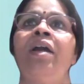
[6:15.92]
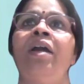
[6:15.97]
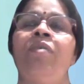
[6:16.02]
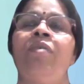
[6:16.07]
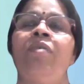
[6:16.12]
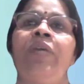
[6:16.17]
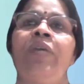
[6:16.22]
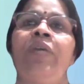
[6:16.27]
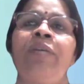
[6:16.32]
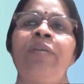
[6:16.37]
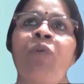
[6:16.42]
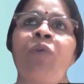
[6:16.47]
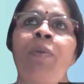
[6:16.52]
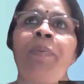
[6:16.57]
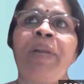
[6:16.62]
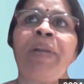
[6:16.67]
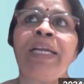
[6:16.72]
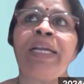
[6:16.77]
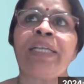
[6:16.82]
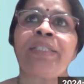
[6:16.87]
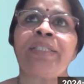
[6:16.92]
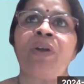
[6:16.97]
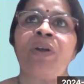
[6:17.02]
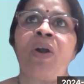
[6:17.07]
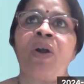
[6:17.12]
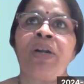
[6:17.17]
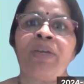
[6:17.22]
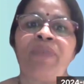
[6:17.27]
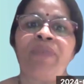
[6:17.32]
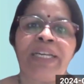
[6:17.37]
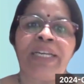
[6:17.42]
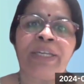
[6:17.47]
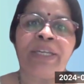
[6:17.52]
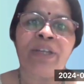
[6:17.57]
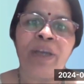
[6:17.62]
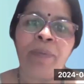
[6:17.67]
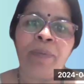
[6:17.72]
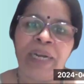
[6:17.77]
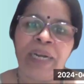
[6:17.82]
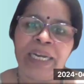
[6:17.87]
it opening is not when
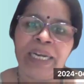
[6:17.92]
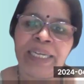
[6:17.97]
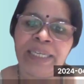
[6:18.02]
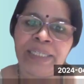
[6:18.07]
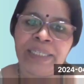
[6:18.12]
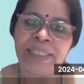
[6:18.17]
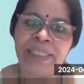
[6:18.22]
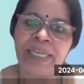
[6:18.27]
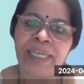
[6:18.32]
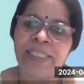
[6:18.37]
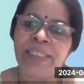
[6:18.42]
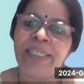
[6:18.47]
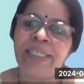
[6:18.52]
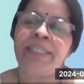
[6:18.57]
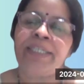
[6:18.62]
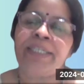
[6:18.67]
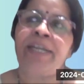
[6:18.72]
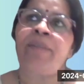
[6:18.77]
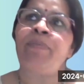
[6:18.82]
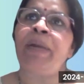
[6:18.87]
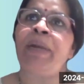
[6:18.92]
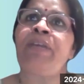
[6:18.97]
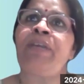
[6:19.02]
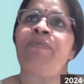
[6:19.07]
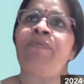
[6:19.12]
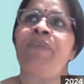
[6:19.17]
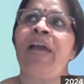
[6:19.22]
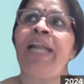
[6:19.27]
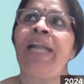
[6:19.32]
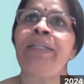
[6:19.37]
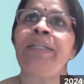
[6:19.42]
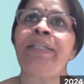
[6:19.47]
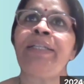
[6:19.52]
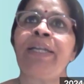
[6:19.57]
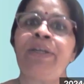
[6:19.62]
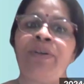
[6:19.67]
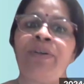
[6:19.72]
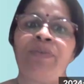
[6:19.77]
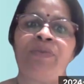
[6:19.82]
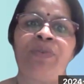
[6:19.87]
a building is constructed, but when
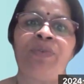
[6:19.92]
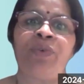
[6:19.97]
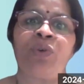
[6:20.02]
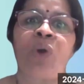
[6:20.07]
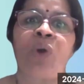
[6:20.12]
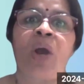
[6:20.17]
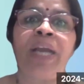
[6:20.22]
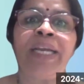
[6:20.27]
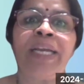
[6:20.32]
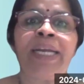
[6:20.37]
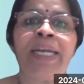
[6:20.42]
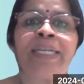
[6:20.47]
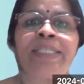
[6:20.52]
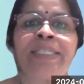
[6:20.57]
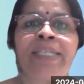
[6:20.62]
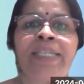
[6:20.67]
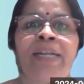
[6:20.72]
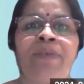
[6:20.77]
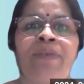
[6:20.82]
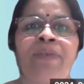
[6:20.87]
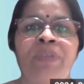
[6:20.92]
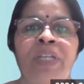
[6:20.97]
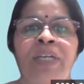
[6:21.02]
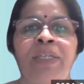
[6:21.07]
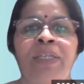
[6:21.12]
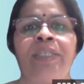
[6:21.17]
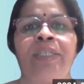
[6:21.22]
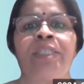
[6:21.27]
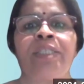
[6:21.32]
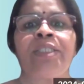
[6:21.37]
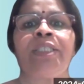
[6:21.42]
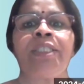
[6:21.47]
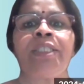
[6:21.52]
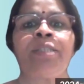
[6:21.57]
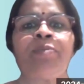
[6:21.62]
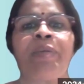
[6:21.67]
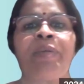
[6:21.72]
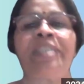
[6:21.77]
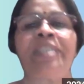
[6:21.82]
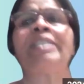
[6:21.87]
the drawing itself, the
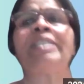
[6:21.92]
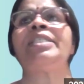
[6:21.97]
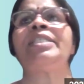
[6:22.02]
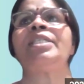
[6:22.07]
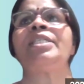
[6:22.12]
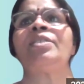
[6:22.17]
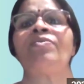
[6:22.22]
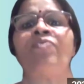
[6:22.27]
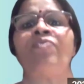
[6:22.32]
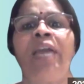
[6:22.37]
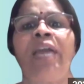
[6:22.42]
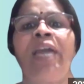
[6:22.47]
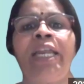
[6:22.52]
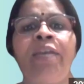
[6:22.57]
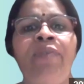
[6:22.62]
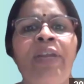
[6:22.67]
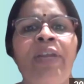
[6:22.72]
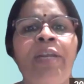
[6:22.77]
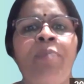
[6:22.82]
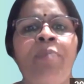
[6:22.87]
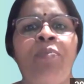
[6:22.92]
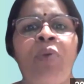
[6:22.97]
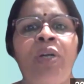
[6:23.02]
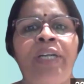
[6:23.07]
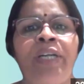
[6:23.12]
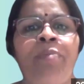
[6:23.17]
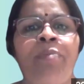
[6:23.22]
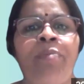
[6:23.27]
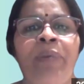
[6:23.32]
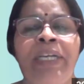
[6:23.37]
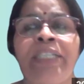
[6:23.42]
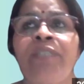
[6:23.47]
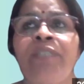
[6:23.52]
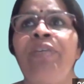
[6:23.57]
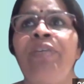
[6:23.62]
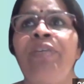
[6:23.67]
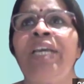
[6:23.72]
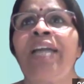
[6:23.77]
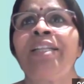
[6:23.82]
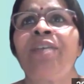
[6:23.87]
nurse's presence is very, very important, because
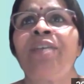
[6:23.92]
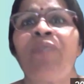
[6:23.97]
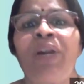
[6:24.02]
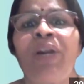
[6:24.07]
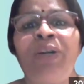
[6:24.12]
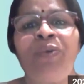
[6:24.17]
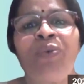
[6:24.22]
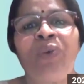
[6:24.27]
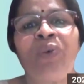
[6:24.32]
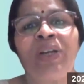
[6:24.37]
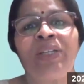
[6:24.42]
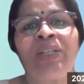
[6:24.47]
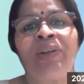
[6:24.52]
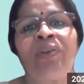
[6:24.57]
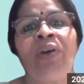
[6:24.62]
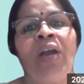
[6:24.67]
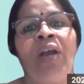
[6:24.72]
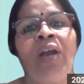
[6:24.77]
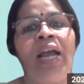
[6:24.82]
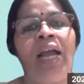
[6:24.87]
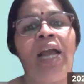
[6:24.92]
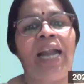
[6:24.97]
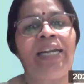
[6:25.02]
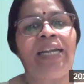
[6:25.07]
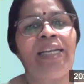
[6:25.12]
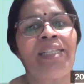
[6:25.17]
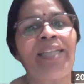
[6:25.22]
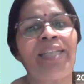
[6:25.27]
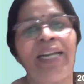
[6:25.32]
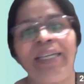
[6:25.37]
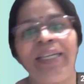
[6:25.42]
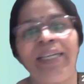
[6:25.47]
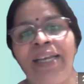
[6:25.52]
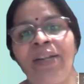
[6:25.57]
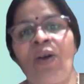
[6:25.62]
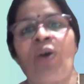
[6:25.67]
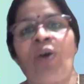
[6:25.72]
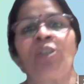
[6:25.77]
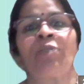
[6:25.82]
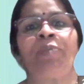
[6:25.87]
we are the one who are to handle the
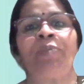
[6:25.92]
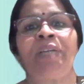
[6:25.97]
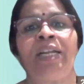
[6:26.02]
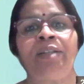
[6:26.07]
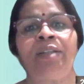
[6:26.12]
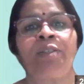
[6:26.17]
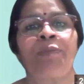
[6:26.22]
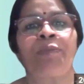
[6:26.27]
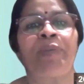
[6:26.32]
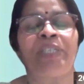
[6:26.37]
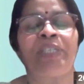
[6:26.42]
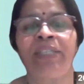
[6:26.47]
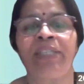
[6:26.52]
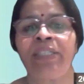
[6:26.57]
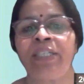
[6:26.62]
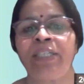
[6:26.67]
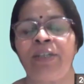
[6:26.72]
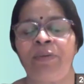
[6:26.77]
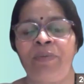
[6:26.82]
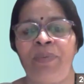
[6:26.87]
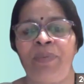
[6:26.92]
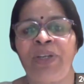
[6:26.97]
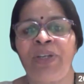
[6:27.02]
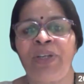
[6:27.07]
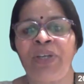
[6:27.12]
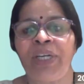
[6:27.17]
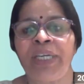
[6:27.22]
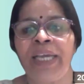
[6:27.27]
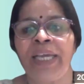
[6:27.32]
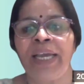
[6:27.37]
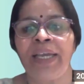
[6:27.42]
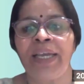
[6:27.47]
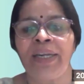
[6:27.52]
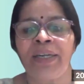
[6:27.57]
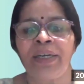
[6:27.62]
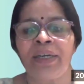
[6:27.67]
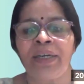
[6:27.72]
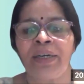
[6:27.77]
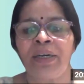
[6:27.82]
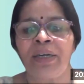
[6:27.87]
entire hospital, especially the patient
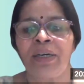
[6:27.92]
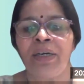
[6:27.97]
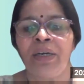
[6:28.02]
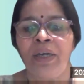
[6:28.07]
care